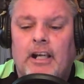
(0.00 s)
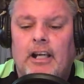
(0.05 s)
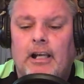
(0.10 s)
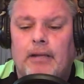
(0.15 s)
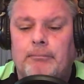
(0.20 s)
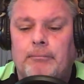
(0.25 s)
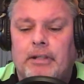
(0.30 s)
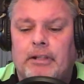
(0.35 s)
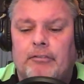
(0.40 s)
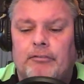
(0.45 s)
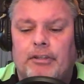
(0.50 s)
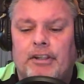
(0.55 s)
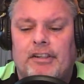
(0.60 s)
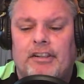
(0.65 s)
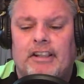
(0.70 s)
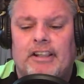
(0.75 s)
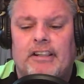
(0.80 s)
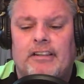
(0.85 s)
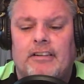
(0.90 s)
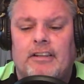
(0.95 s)
admitted
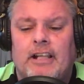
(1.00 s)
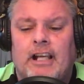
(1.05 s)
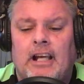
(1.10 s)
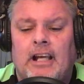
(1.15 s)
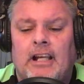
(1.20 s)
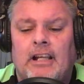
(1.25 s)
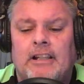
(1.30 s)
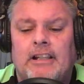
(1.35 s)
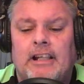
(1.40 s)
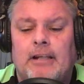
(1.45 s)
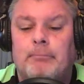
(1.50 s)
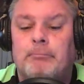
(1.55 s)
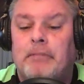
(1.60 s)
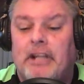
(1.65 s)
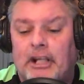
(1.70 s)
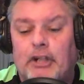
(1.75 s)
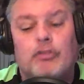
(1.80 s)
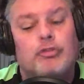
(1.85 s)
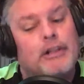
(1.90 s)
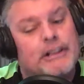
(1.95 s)
recently
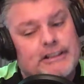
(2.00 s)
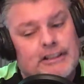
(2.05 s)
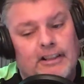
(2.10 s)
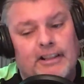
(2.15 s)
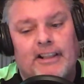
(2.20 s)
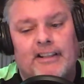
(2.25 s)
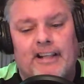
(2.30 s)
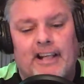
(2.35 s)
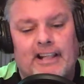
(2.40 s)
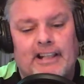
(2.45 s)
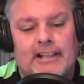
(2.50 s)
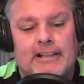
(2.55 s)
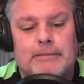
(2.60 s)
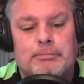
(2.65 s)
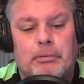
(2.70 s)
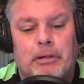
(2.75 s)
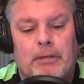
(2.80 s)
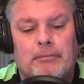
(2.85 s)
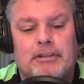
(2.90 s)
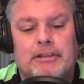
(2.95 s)
that he has
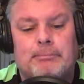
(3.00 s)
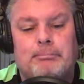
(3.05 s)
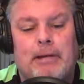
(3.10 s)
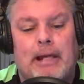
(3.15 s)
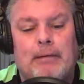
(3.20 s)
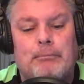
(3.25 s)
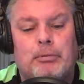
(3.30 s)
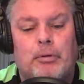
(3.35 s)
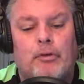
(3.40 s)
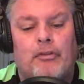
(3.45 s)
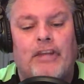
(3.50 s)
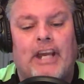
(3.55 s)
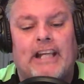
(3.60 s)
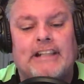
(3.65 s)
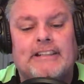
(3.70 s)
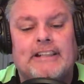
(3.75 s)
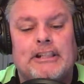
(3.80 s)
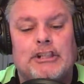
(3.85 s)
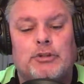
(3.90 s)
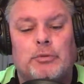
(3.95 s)
put up his Babe Ruth
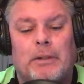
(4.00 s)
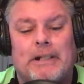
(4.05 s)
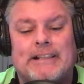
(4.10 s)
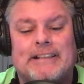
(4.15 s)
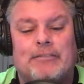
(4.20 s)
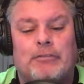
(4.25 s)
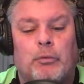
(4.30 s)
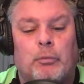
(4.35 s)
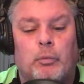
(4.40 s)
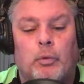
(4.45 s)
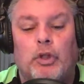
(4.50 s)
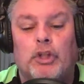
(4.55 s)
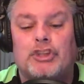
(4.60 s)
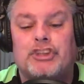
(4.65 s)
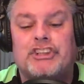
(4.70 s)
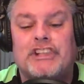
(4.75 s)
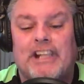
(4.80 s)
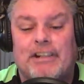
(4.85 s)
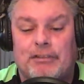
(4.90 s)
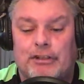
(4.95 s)
1927
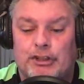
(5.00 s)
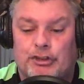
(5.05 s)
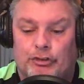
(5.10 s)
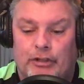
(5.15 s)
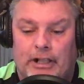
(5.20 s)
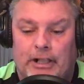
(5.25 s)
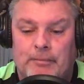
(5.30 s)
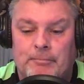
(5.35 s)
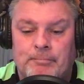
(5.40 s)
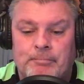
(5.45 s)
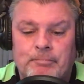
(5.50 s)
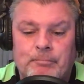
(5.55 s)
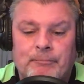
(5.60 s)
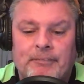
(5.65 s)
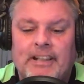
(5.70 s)
World Series ring,